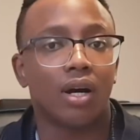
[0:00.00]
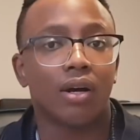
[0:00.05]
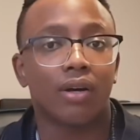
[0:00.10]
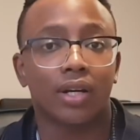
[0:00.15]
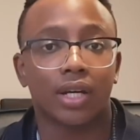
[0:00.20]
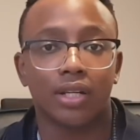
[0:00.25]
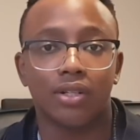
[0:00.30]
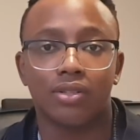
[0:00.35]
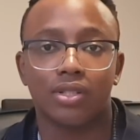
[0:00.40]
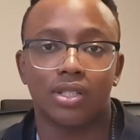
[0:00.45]
our
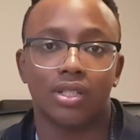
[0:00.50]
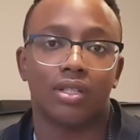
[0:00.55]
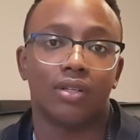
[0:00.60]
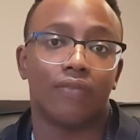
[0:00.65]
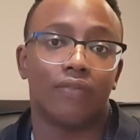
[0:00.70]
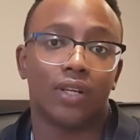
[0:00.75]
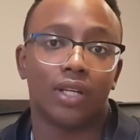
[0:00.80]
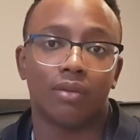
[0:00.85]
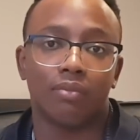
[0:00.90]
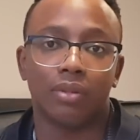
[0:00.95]
country is a
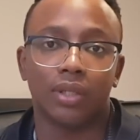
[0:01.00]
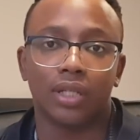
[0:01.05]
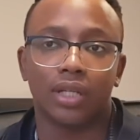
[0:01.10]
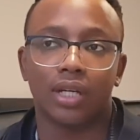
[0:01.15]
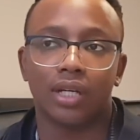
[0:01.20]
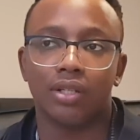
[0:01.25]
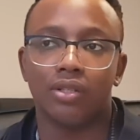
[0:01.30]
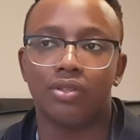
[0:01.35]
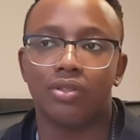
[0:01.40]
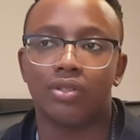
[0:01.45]
developing
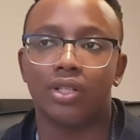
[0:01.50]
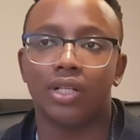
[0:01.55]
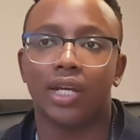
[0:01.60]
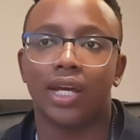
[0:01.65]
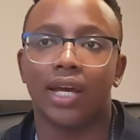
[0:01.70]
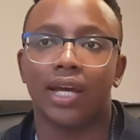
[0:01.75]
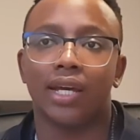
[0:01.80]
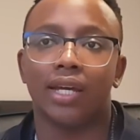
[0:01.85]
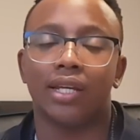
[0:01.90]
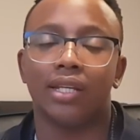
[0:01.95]
country
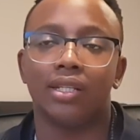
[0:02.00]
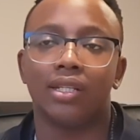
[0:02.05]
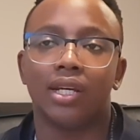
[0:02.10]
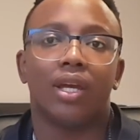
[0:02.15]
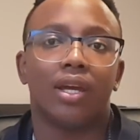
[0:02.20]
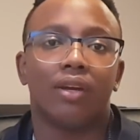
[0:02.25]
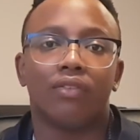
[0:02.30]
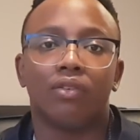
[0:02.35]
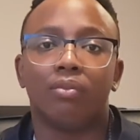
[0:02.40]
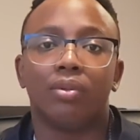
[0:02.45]
and
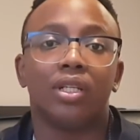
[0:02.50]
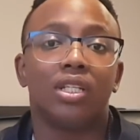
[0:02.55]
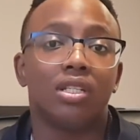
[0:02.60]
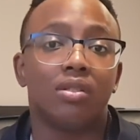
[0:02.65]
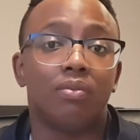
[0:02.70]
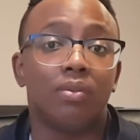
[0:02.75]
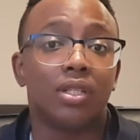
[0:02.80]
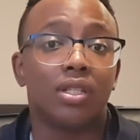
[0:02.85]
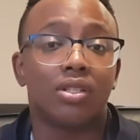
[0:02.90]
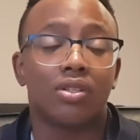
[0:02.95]
everybody's
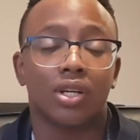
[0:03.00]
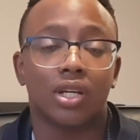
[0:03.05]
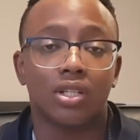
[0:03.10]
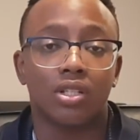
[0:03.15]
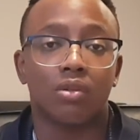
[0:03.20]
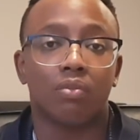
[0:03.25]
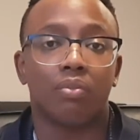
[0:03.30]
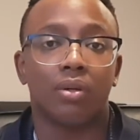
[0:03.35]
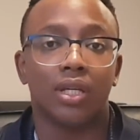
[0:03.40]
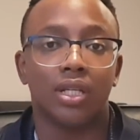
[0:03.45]
busy trying
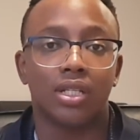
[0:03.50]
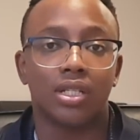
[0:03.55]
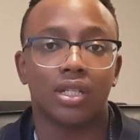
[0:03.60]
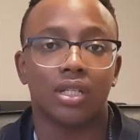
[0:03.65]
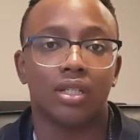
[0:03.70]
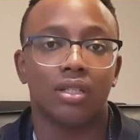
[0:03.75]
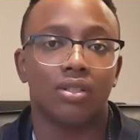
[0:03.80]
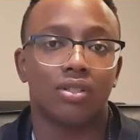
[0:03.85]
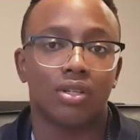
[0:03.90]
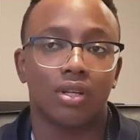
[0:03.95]
to pitch
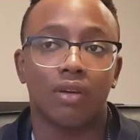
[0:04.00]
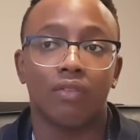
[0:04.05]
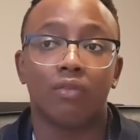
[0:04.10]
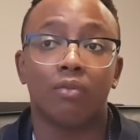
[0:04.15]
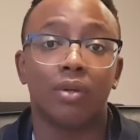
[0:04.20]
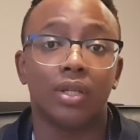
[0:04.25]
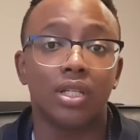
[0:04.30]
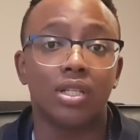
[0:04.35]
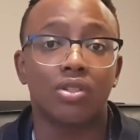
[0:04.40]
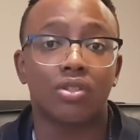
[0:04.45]
in.
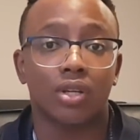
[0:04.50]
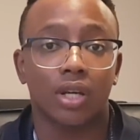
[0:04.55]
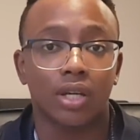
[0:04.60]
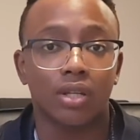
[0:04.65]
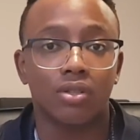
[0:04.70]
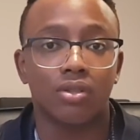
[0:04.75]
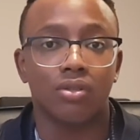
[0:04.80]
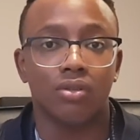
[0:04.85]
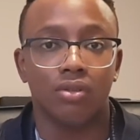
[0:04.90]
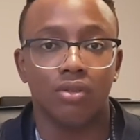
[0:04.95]
Everybody's trying
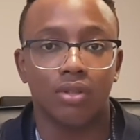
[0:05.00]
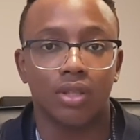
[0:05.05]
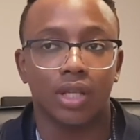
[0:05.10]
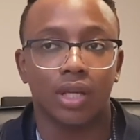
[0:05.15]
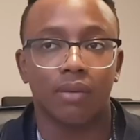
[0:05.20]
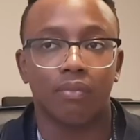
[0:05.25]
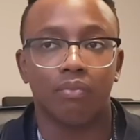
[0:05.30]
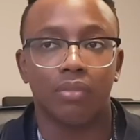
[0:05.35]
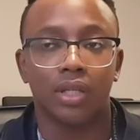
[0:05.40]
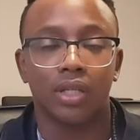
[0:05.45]
to do their
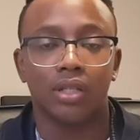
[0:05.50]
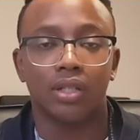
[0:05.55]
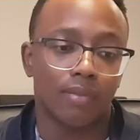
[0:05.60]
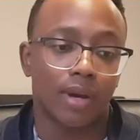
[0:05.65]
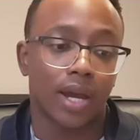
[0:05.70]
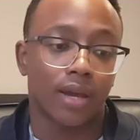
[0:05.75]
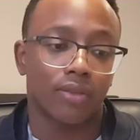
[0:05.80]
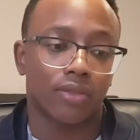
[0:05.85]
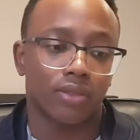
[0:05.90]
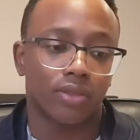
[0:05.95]
bit.
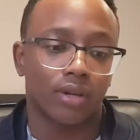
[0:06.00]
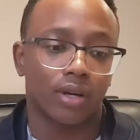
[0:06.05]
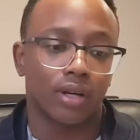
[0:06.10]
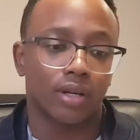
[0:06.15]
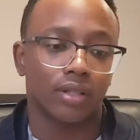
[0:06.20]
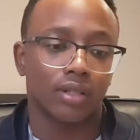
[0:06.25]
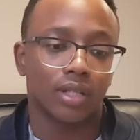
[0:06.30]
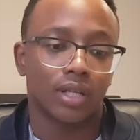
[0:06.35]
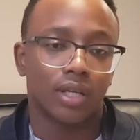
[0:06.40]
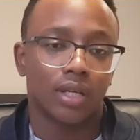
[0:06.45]
I
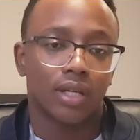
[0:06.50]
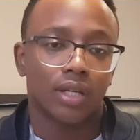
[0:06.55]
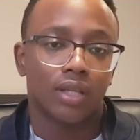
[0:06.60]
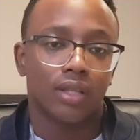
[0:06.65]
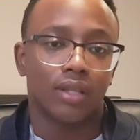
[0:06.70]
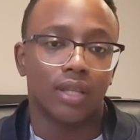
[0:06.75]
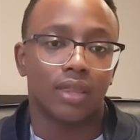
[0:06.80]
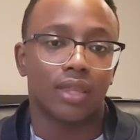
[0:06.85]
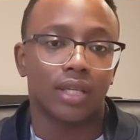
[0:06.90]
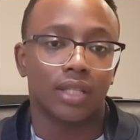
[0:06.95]
thought
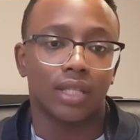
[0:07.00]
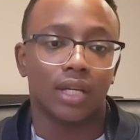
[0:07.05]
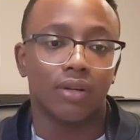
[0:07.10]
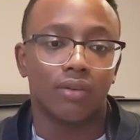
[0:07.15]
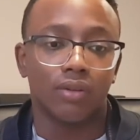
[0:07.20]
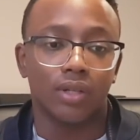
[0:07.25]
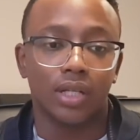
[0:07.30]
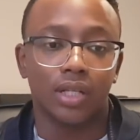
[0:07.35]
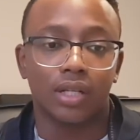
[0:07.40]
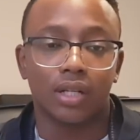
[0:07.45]
the thing that
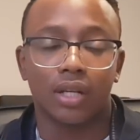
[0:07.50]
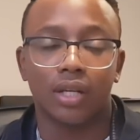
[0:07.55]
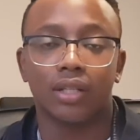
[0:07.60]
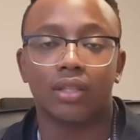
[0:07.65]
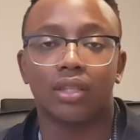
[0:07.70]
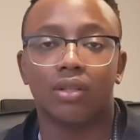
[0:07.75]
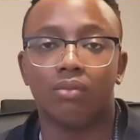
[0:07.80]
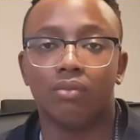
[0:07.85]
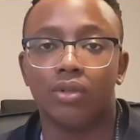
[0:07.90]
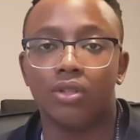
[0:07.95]
really clicked
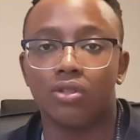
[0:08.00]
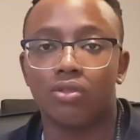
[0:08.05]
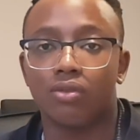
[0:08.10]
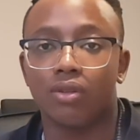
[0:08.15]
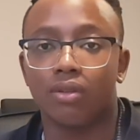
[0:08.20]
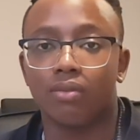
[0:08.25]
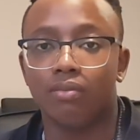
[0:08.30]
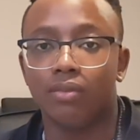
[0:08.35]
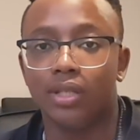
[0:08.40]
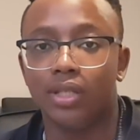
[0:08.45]
the most
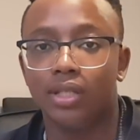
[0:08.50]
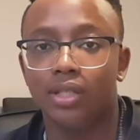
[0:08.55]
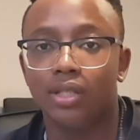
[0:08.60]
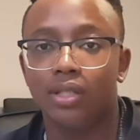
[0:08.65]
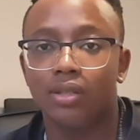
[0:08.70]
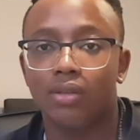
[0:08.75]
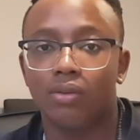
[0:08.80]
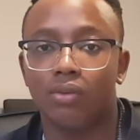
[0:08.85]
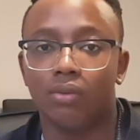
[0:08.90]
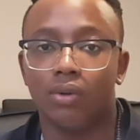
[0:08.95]
with
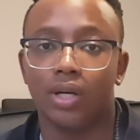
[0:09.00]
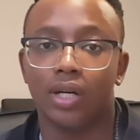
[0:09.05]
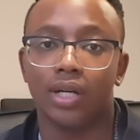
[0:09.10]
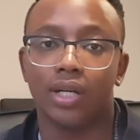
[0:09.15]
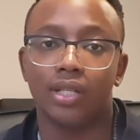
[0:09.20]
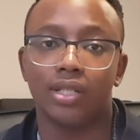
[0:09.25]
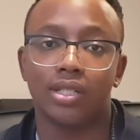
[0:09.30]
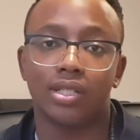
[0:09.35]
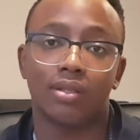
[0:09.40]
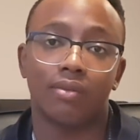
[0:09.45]
me
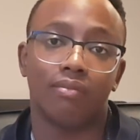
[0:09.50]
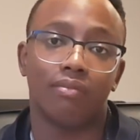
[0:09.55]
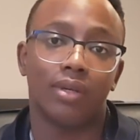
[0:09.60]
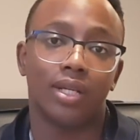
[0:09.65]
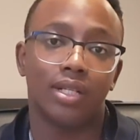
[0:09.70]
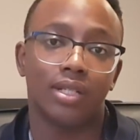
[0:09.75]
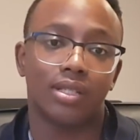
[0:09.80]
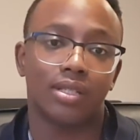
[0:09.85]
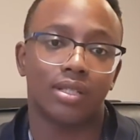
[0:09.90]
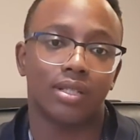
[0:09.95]
was
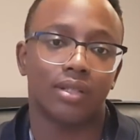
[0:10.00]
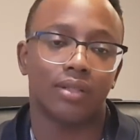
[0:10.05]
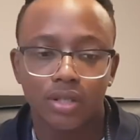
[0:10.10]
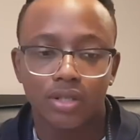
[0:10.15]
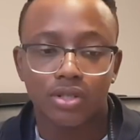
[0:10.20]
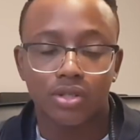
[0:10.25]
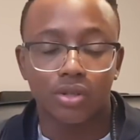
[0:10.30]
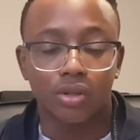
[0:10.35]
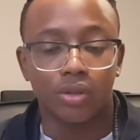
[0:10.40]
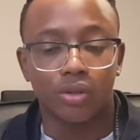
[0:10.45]
medicine.
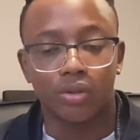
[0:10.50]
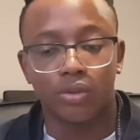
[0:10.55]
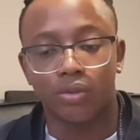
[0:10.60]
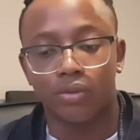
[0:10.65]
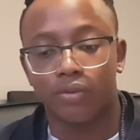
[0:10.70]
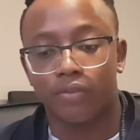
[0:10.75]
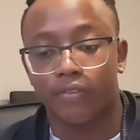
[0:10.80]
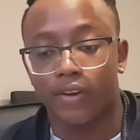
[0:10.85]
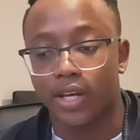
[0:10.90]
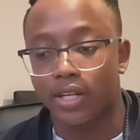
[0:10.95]
So
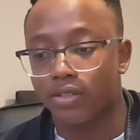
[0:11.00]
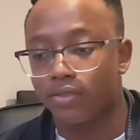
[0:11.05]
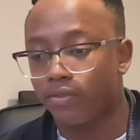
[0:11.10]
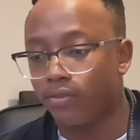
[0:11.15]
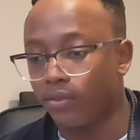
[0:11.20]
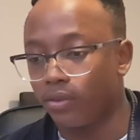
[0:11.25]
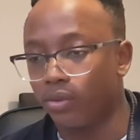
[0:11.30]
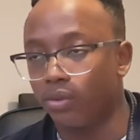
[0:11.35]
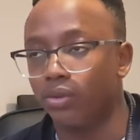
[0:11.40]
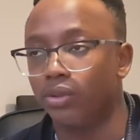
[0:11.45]
fast
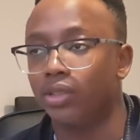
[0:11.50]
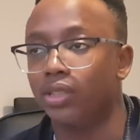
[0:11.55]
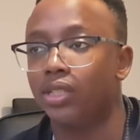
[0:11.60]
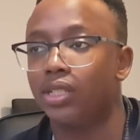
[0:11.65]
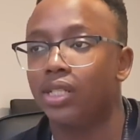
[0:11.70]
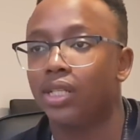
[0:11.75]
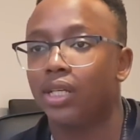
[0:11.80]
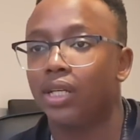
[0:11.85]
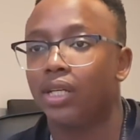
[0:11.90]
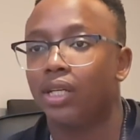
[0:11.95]
forward